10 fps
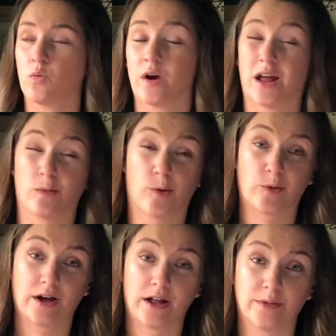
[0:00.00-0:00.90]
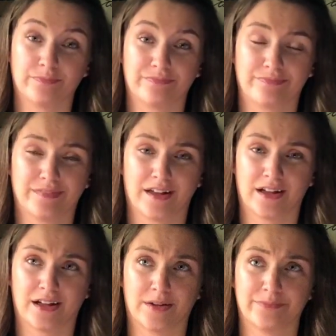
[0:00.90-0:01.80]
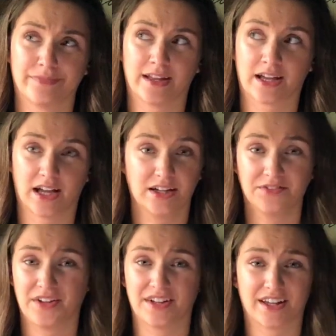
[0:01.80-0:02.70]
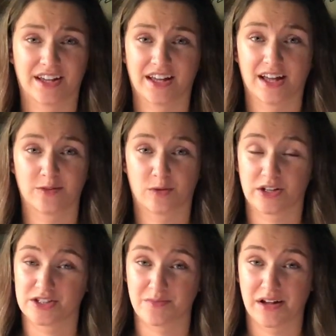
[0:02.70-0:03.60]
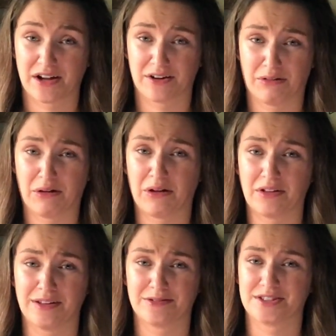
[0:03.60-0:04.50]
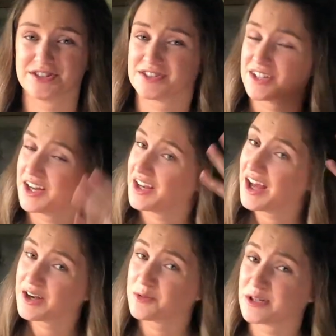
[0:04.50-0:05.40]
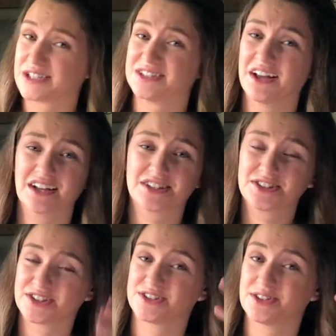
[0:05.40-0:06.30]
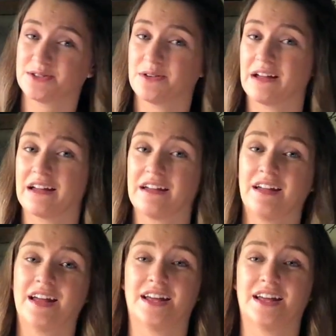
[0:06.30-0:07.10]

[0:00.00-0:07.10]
When I woke up, it kind of felt like I hadn't washed my hair at all. It was just kind of had a weird texture to it.